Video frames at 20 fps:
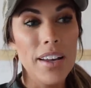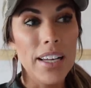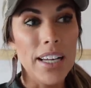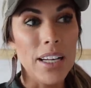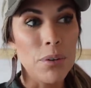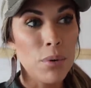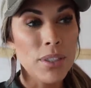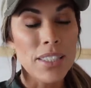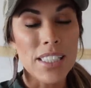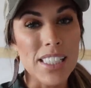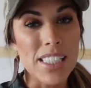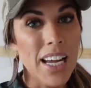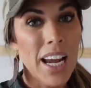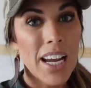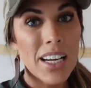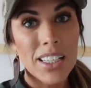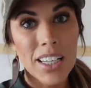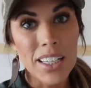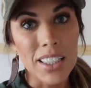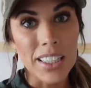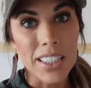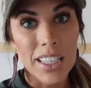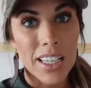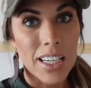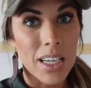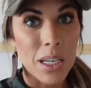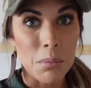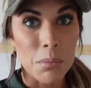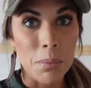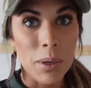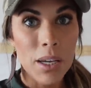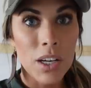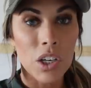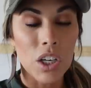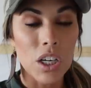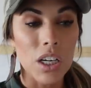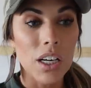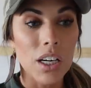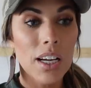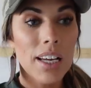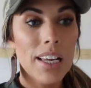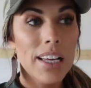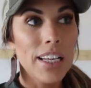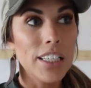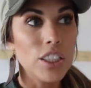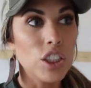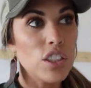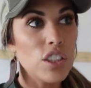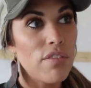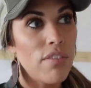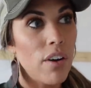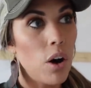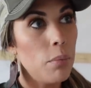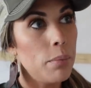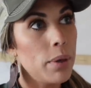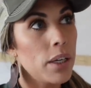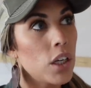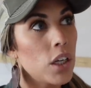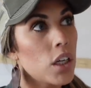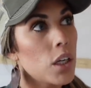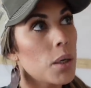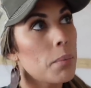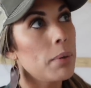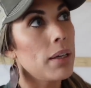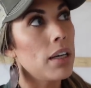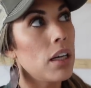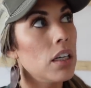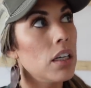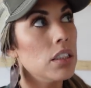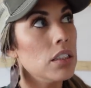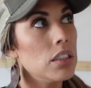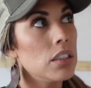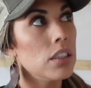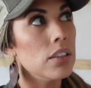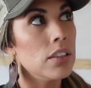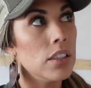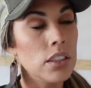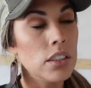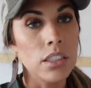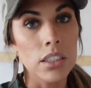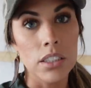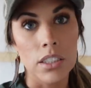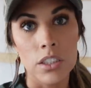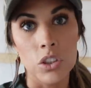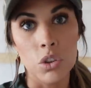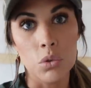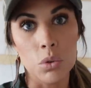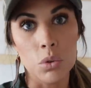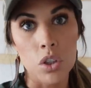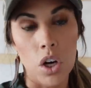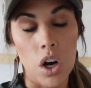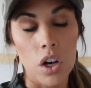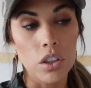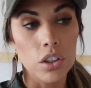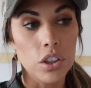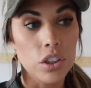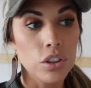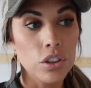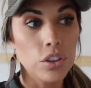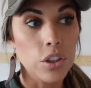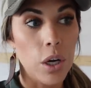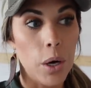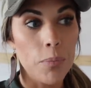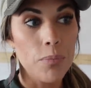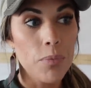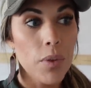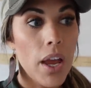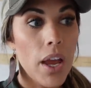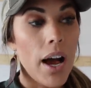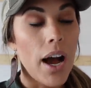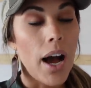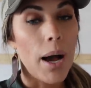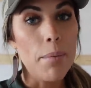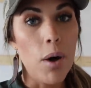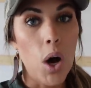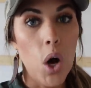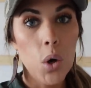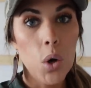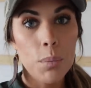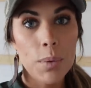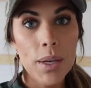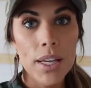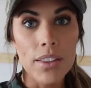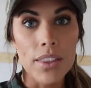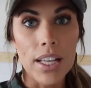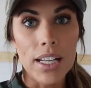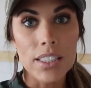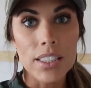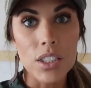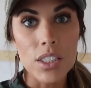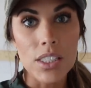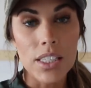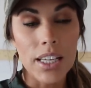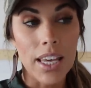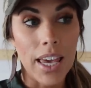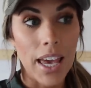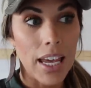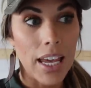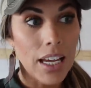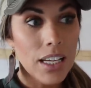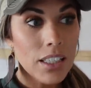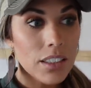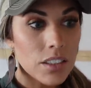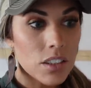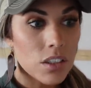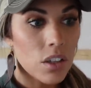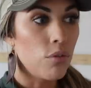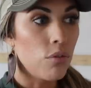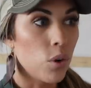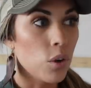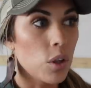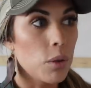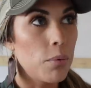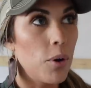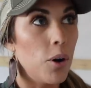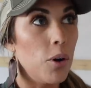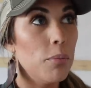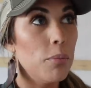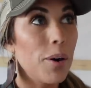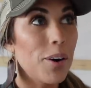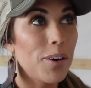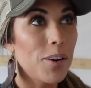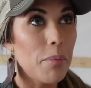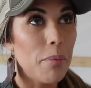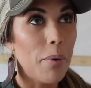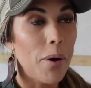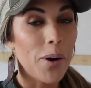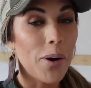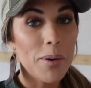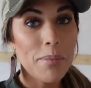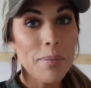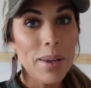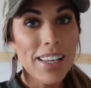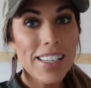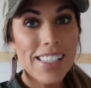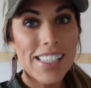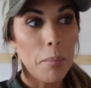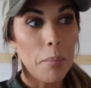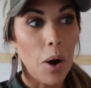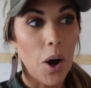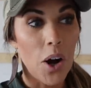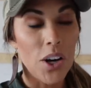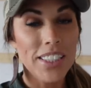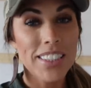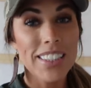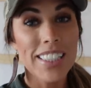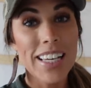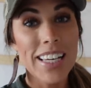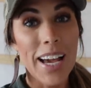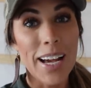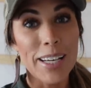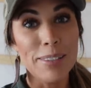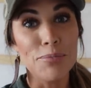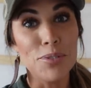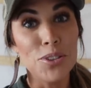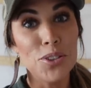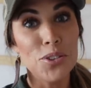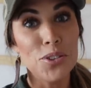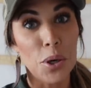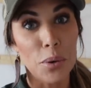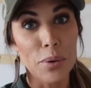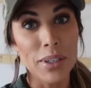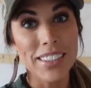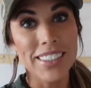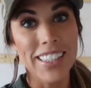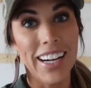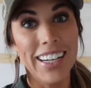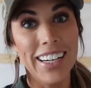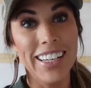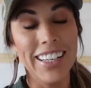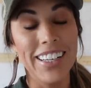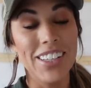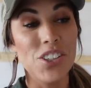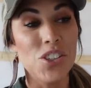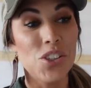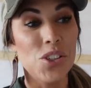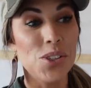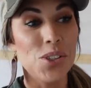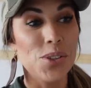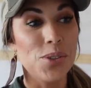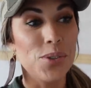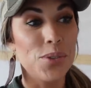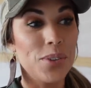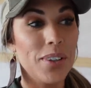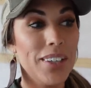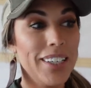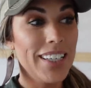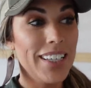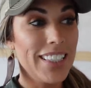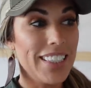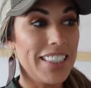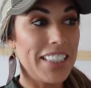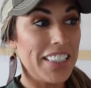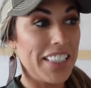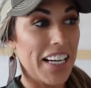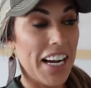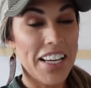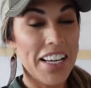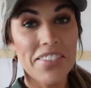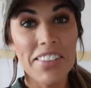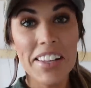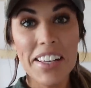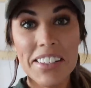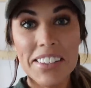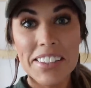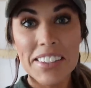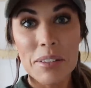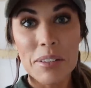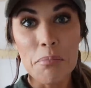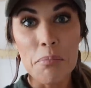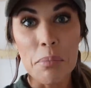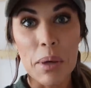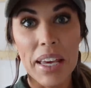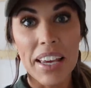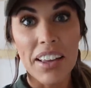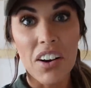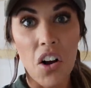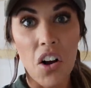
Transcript: it wasn't technically any bigger, it just felt bigger because the ceilings were taller. So I'm hoping that's the case for the pole barn apartment. But honestly, I'm so excited to design this, pick it